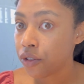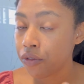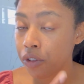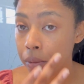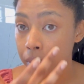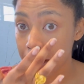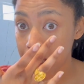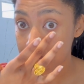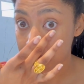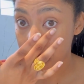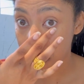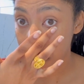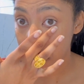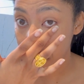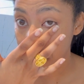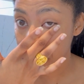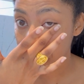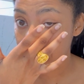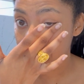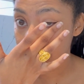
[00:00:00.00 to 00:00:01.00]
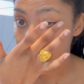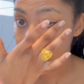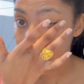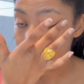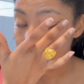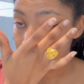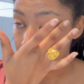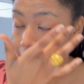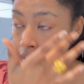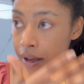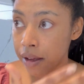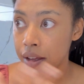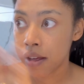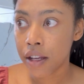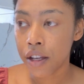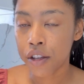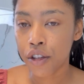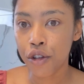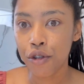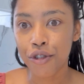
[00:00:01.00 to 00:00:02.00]
for myself. I
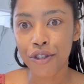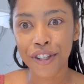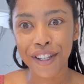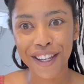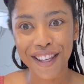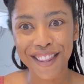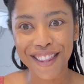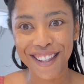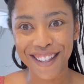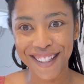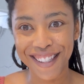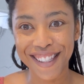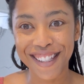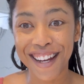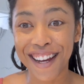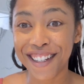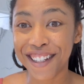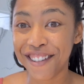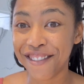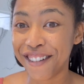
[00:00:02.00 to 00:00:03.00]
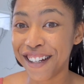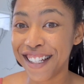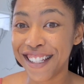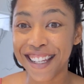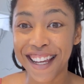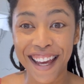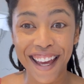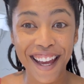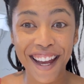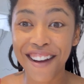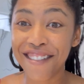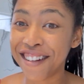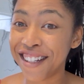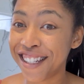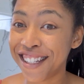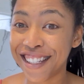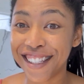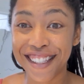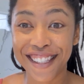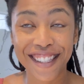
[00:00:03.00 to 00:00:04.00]
can usually get things done in one take, which
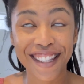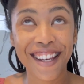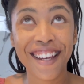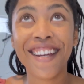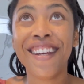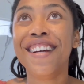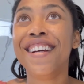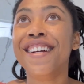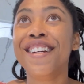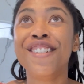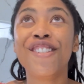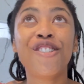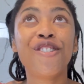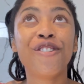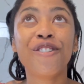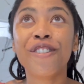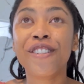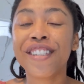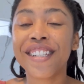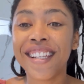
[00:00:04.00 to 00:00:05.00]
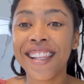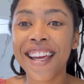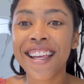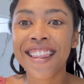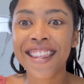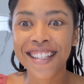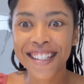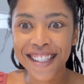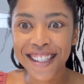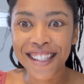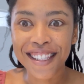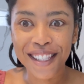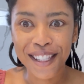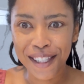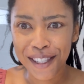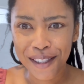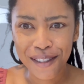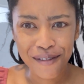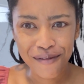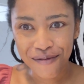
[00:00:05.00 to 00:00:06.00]
is truly like, this
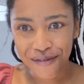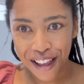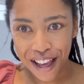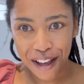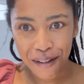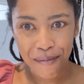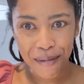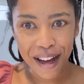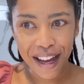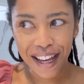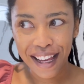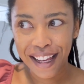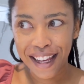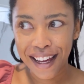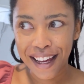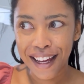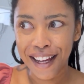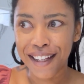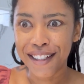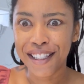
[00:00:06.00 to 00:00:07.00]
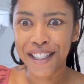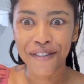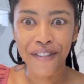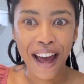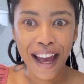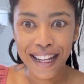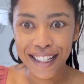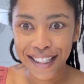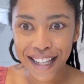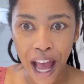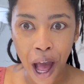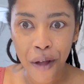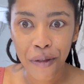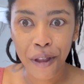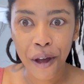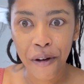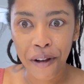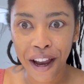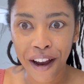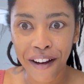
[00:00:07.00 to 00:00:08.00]
is like my divine
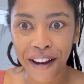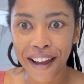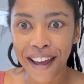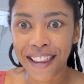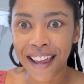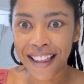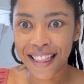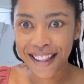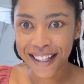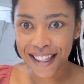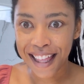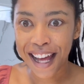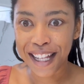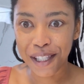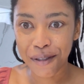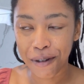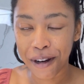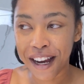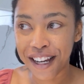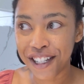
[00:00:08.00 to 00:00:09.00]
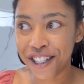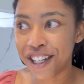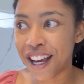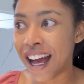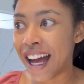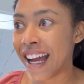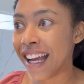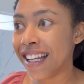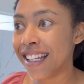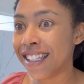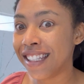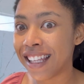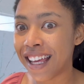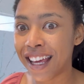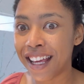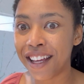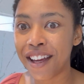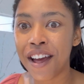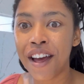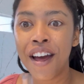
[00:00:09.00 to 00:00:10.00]
download area. Like that's where I shine, is
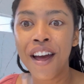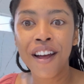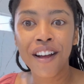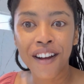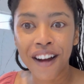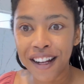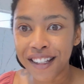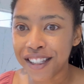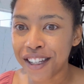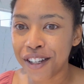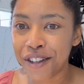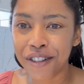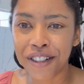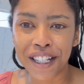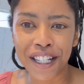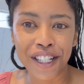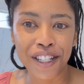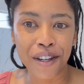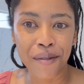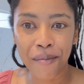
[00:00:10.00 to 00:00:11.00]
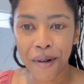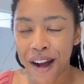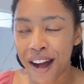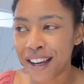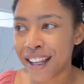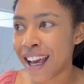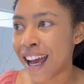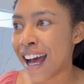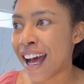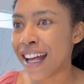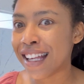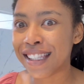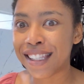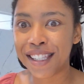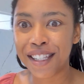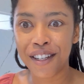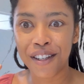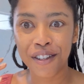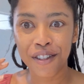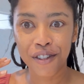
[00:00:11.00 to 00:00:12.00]
like content creation,
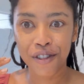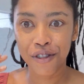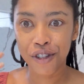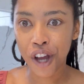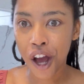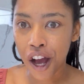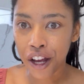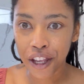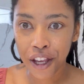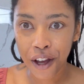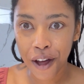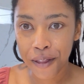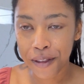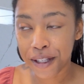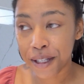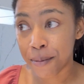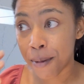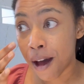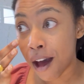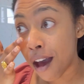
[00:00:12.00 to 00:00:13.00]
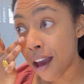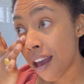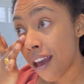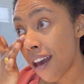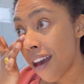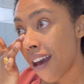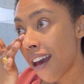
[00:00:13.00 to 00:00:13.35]
podcast, talking on the spot.